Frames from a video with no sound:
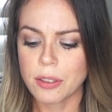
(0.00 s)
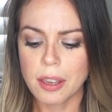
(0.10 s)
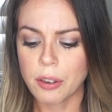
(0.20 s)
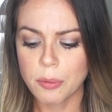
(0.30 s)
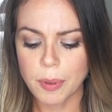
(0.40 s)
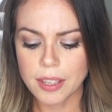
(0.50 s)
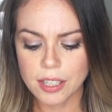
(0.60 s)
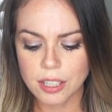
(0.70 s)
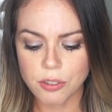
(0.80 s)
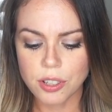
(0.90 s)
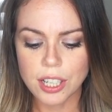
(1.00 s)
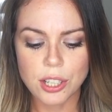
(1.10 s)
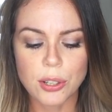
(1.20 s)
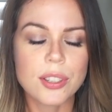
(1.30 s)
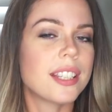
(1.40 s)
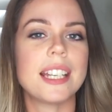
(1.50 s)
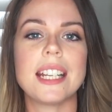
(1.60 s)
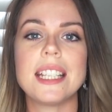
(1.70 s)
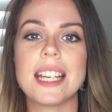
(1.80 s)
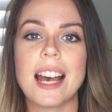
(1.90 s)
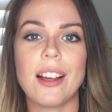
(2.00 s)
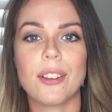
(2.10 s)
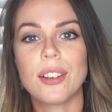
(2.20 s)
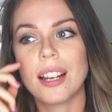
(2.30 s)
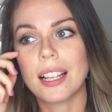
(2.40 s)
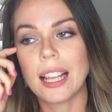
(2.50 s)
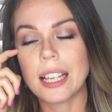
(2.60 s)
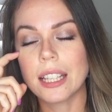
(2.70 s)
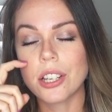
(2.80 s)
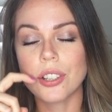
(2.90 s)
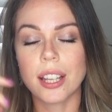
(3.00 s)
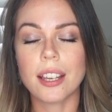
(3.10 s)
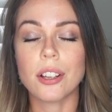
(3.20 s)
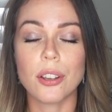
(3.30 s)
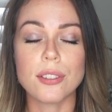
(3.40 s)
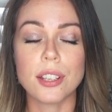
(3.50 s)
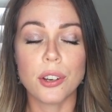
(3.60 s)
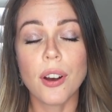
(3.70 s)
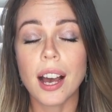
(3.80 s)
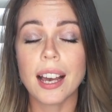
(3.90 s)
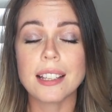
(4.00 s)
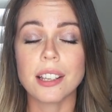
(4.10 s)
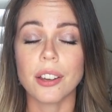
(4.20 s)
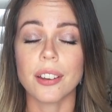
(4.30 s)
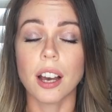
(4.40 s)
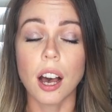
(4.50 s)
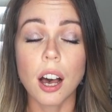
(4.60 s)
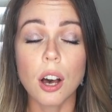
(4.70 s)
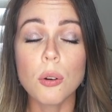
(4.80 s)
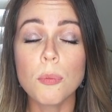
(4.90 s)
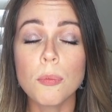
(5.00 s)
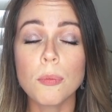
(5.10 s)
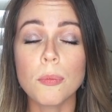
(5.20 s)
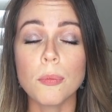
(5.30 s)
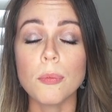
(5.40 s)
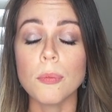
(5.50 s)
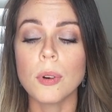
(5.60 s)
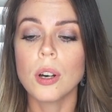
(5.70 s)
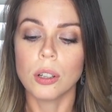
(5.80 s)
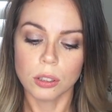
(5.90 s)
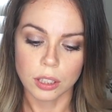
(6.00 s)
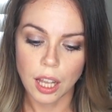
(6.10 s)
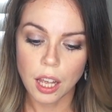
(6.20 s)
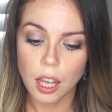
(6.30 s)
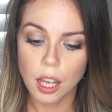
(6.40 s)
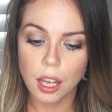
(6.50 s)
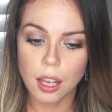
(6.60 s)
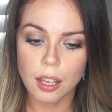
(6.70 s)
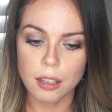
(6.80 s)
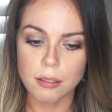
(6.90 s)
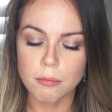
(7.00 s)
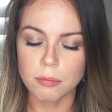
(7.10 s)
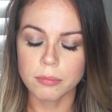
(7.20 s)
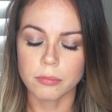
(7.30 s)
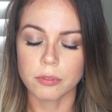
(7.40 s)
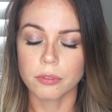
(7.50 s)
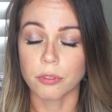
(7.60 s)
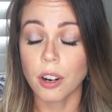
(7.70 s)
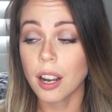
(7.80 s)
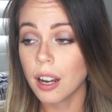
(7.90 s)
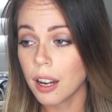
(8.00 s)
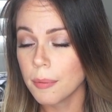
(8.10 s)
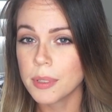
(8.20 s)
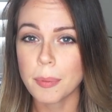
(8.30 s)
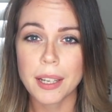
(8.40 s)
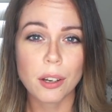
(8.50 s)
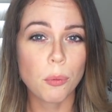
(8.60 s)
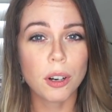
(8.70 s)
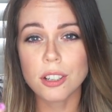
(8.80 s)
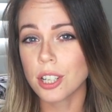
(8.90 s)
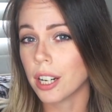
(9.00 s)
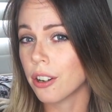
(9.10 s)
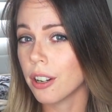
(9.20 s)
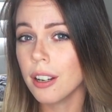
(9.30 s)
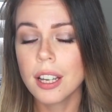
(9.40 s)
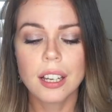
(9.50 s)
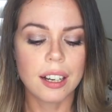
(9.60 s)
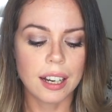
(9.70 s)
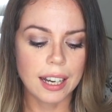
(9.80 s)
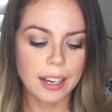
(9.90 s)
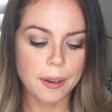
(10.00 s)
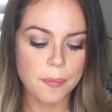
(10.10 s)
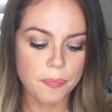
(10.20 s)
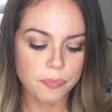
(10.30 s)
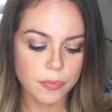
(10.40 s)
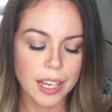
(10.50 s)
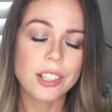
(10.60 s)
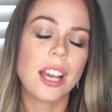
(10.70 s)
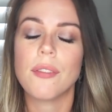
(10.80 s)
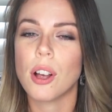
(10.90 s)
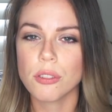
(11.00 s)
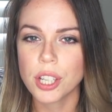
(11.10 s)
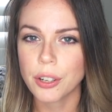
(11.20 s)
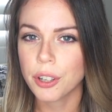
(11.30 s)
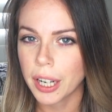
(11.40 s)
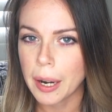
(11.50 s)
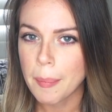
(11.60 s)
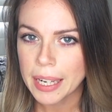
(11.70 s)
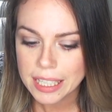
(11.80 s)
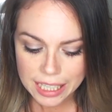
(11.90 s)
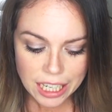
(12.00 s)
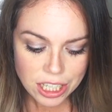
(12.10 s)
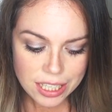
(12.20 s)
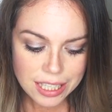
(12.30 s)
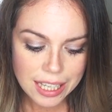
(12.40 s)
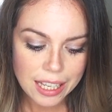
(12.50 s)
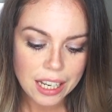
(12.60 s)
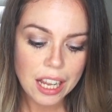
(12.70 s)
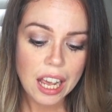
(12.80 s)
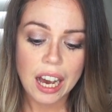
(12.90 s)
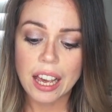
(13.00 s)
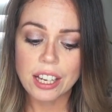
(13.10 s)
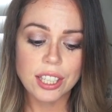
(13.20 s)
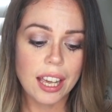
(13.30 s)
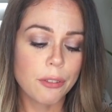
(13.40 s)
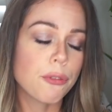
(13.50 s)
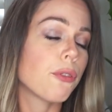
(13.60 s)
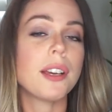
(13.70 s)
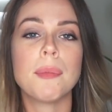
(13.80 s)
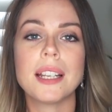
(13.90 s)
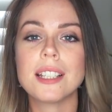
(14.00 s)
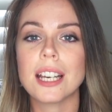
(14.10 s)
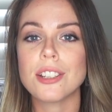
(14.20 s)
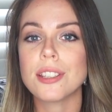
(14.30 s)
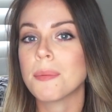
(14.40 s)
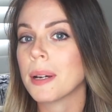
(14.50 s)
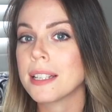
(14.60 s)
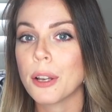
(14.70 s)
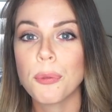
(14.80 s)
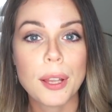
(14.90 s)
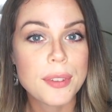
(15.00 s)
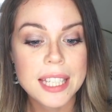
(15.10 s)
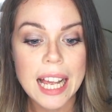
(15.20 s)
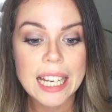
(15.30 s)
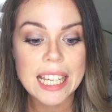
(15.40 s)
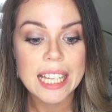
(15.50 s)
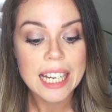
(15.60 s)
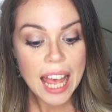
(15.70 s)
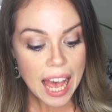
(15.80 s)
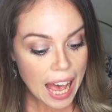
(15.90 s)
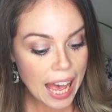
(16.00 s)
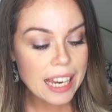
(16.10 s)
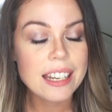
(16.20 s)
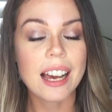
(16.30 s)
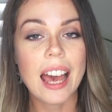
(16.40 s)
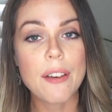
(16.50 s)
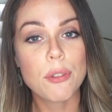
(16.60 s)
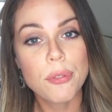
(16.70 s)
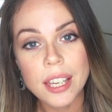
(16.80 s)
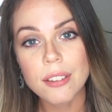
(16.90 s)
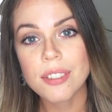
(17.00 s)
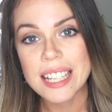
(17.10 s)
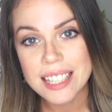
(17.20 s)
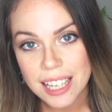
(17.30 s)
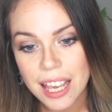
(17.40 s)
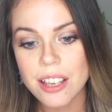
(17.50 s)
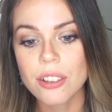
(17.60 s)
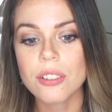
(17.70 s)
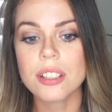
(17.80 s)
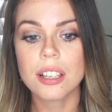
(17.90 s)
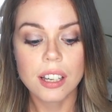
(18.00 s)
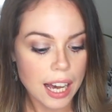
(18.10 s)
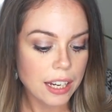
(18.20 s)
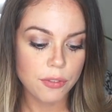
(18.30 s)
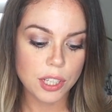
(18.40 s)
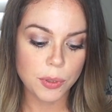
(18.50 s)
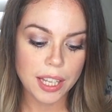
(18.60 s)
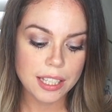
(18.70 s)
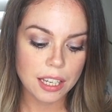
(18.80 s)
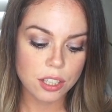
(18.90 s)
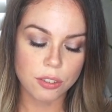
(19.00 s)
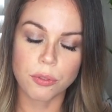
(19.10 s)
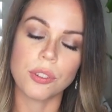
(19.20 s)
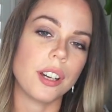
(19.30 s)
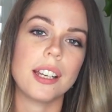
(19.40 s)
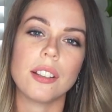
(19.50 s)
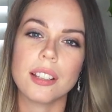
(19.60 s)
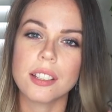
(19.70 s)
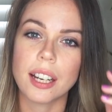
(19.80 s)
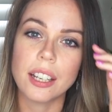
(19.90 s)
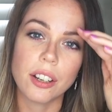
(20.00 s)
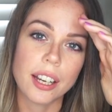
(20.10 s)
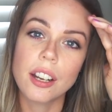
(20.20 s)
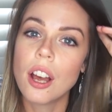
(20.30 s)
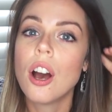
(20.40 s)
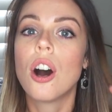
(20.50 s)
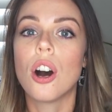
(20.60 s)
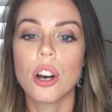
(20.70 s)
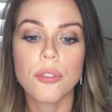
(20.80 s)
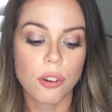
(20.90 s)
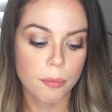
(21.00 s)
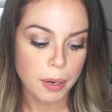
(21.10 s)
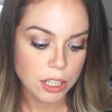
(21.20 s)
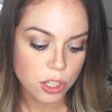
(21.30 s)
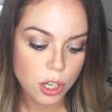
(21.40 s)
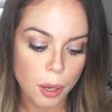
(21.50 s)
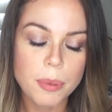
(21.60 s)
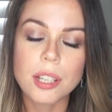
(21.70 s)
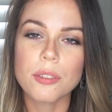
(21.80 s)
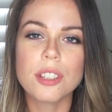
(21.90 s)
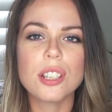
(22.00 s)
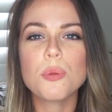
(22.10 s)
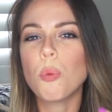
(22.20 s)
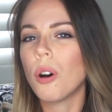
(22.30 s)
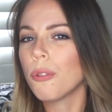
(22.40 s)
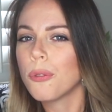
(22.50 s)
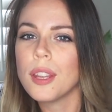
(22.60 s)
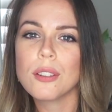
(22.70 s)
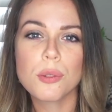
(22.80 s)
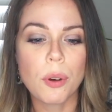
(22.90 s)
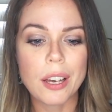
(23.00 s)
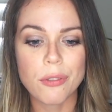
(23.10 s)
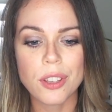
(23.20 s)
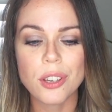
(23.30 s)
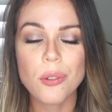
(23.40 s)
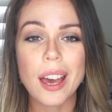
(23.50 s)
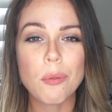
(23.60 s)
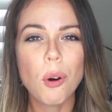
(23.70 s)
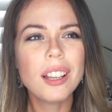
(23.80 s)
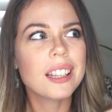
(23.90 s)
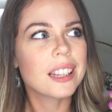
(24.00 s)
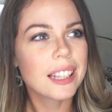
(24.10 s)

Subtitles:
it could be the traditional sitting down, like literally closing your eyes and going Om, Olam, Ram, depending on what chakra. I actually have a whole chakra guided meditation set. I actually have free meditations in my self-love starter kit, and I have a forgiveness heals guided visualization for $9.99 over on my shop. So it's just what feels right for you, and what